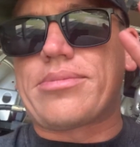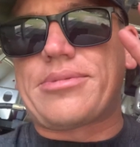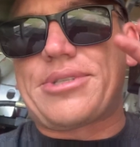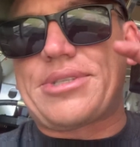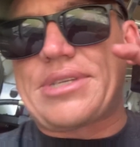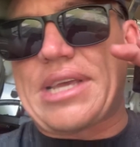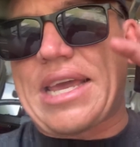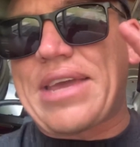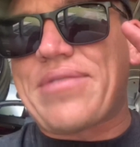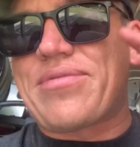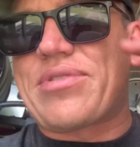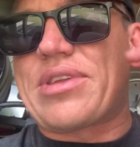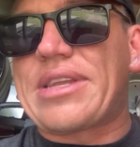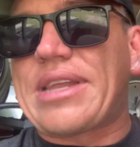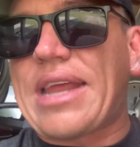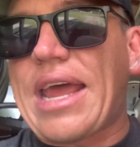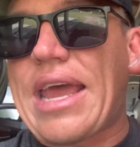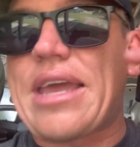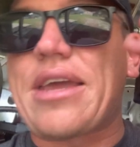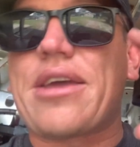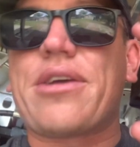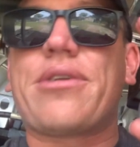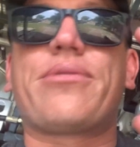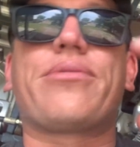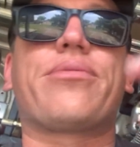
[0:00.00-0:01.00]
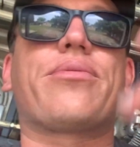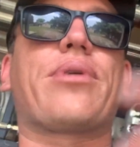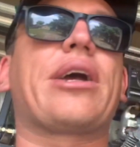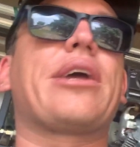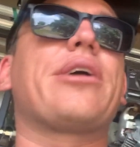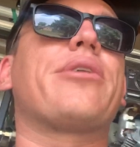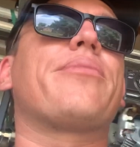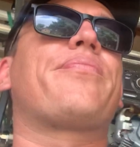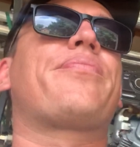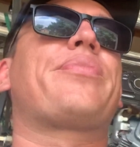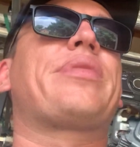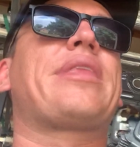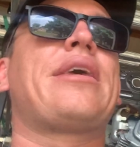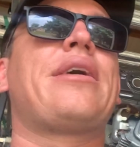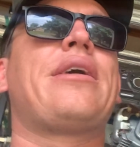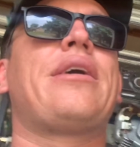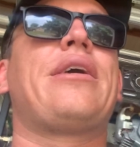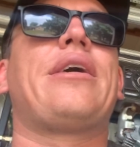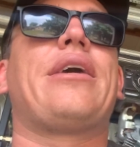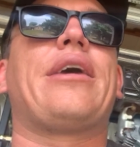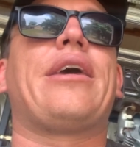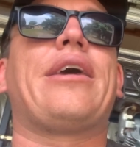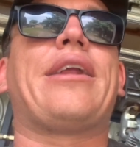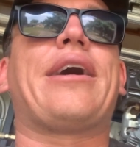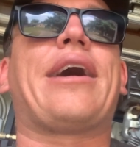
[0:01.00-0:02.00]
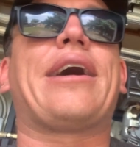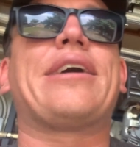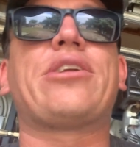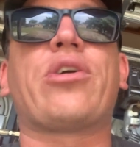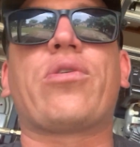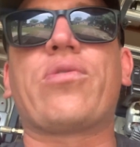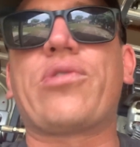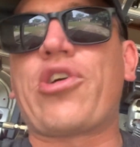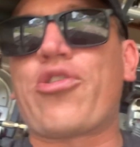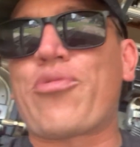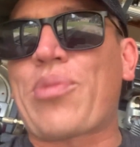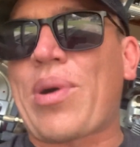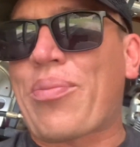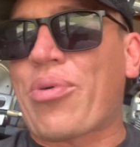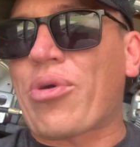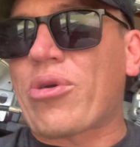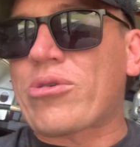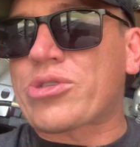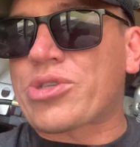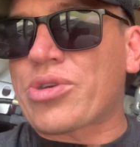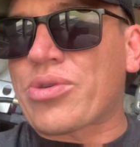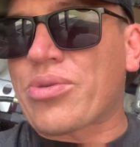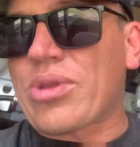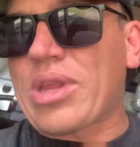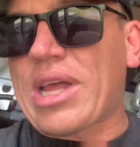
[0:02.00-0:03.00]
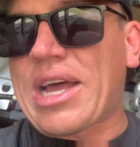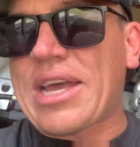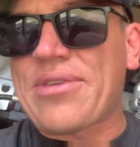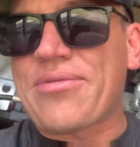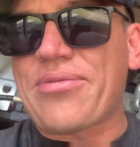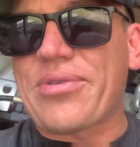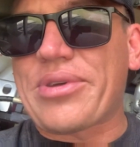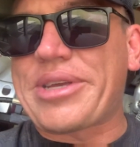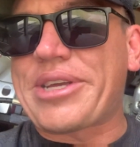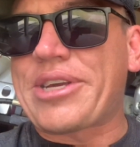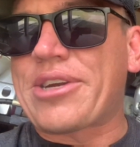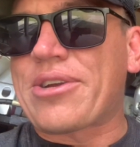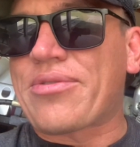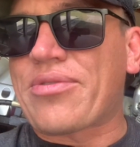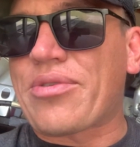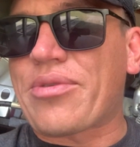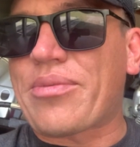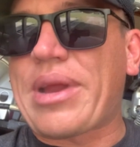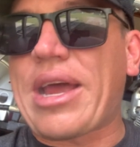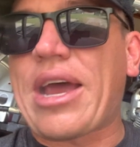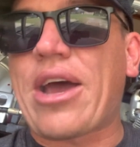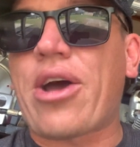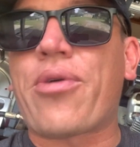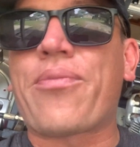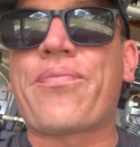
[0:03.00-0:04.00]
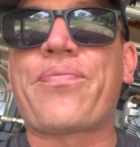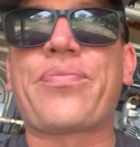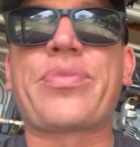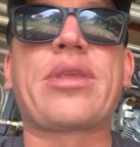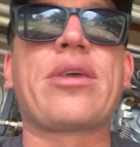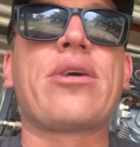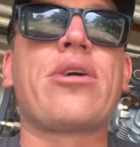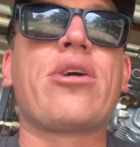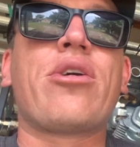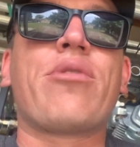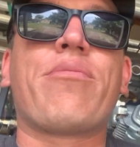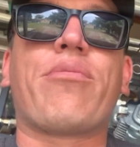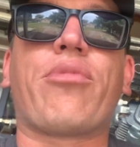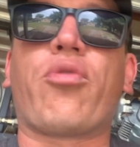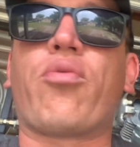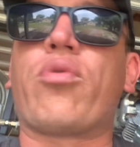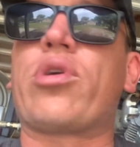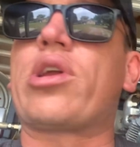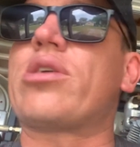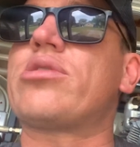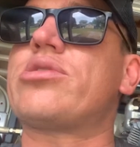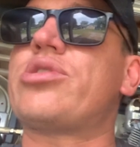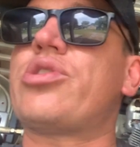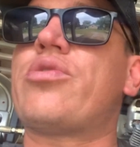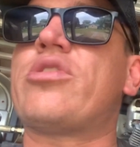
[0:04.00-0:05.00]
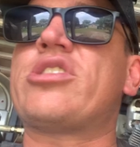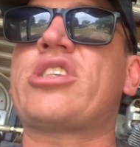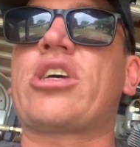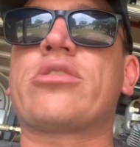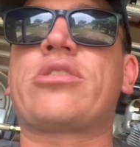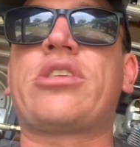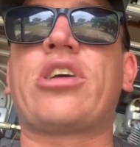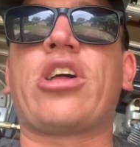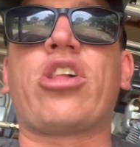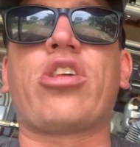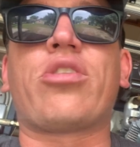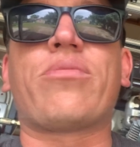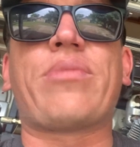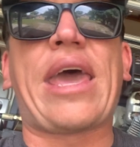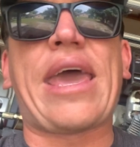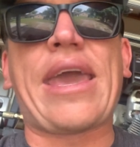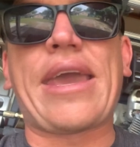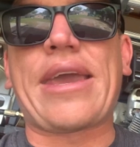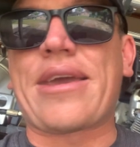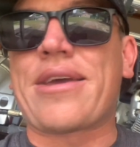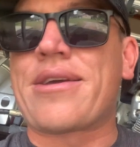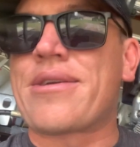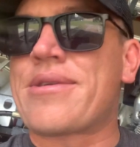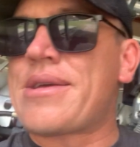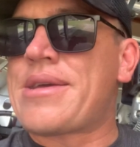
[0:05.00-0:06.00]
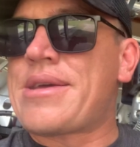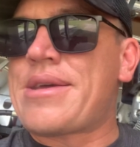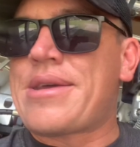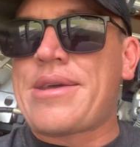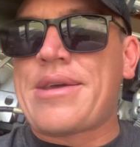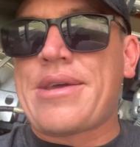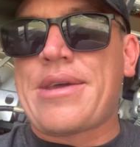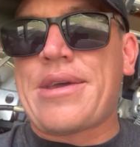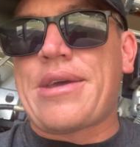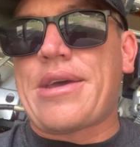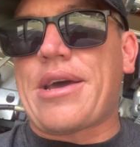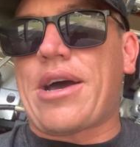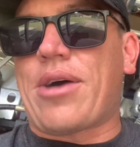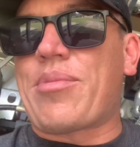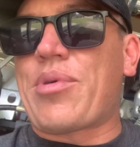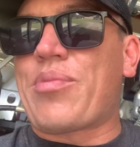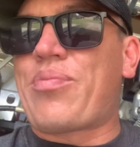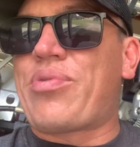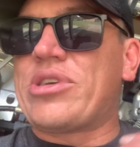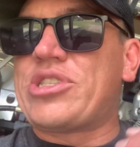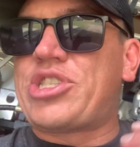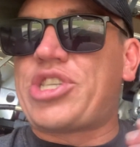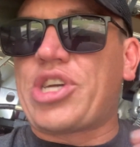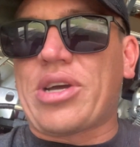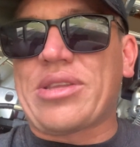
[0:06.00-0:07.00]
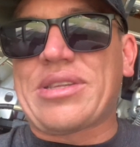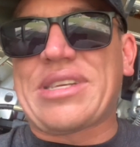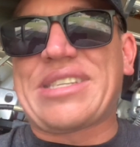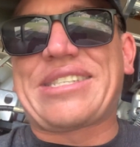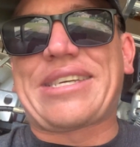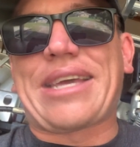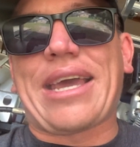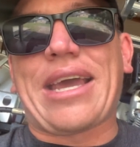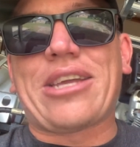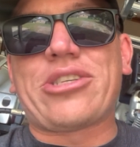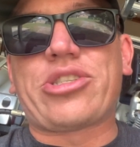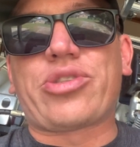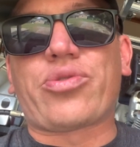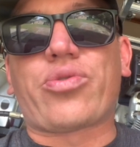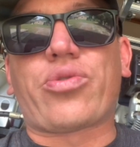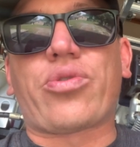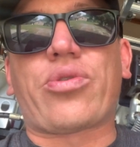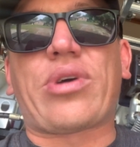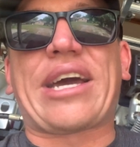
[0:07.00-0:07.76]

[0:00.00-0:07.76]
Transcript: save the date, right? And I don't know my personal life a year from now, but what I'll do is I'll tell them, hey, I'm going to put you on the schedule.